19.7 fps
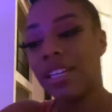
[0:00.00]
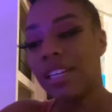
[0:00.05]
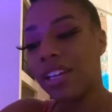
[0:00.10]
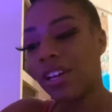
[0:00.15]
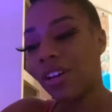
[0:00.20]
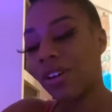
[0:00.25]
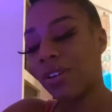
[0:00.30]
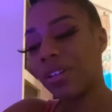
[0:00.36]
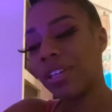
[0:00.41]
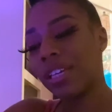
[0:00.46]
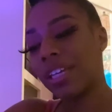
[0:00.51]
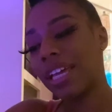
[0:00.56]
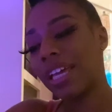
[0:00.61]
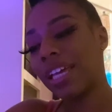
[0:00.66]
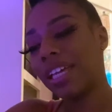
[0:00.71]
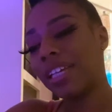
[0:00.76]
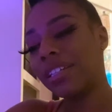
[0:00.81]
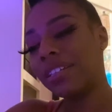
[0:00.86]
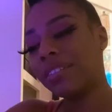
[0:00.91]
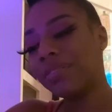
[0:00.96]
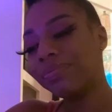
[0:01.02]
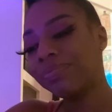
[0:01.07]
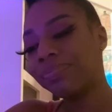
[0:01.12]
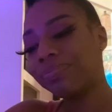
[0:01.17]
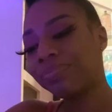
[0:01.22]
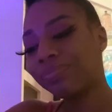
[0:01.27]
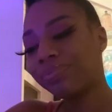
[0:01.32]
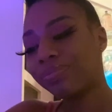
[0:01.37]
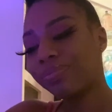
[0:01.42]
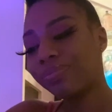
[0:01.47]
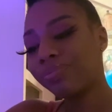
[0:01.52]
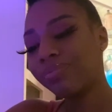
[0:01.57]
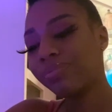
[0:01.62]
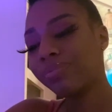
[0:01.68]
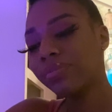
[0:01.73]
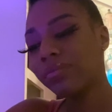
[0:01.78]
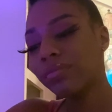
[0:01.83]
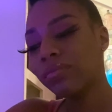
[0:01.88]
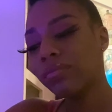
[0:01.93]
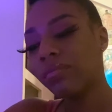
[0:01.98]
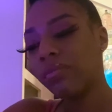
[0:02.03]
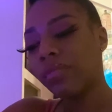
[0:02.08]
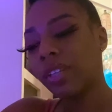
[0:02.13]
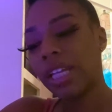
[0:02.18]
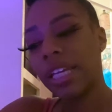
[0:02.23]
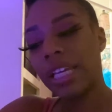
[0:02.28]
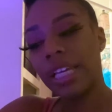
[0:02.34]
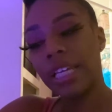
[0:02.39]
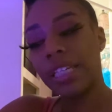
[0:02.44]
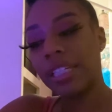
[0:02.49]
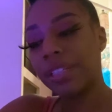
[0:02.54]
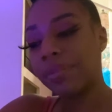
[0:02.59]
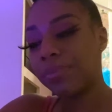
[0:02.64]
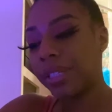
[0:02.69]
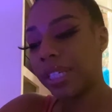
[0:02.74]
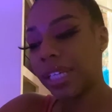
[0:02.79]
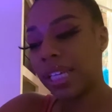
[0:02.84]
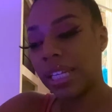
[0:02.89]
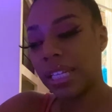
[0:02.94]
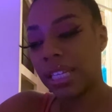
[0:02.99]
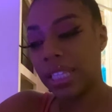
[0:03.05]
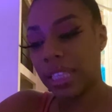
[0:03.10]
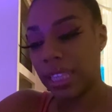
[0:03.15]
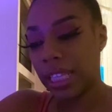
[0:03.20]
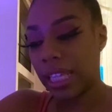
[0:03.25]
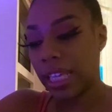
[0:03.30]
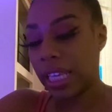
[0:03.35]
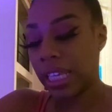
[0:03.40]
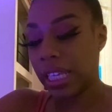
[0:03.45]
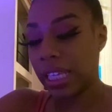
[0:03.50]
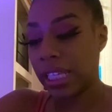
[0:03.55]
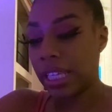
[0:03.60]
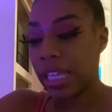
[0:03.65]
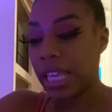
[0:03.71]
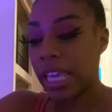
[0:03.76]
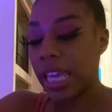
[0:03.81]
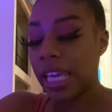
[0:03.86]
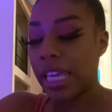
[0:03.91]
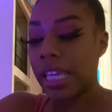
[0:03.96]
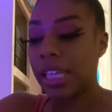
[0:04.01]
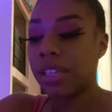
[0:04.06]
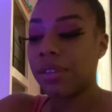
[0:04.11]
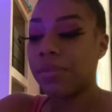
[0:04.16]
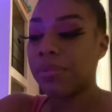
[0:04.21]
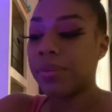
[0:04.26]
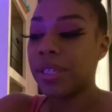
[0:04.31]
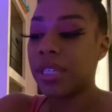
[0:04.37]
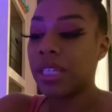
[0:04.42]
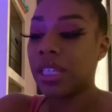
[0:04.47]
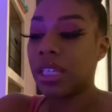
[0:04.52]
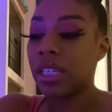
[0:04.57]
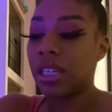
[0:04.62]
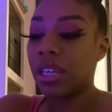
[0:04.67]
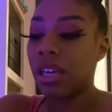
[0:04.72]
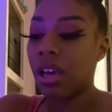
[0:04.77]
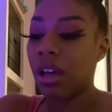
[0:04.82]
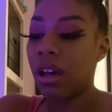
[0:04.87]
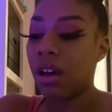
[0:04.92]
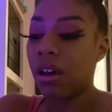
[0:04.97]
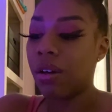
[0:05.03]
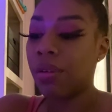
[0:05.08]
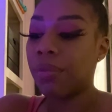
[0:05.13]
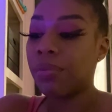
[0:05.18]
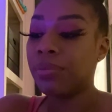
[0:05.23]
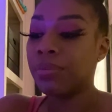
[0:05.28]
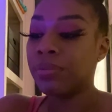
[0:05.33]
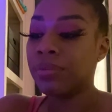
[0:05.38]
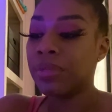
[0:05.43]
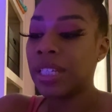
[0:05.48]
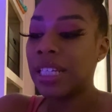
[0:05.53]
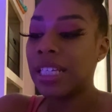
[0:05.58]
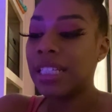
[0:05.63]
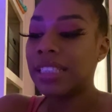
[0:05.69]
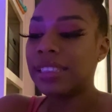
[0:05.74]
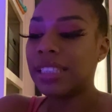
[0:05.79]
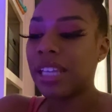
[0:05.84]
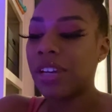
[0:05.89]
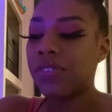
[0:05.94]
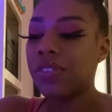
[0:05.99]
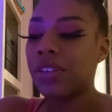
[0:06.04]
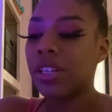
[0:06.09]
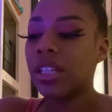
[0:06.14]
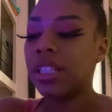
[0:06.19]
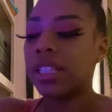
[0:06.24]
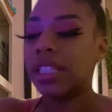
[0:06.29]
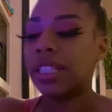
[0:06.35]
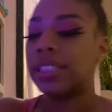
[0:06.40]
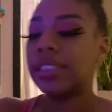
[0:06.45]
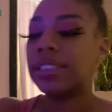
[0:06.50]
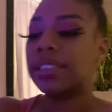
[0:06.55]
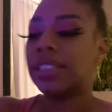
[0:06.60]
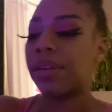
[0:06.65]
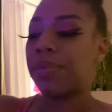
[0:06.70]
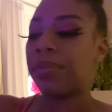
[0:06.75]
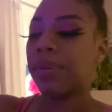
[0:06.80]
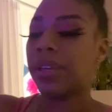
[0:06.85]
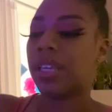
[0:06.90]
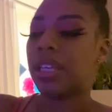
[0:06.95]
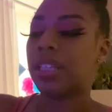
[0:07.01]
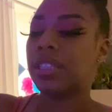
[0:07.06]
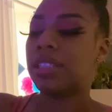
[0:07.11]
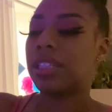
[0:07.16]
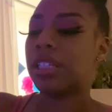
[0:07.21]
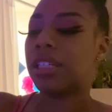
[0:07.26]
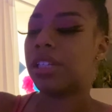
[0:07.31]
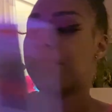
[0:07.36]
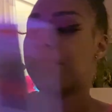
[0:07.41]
okay? It could be anything. It could be definitely stepping into your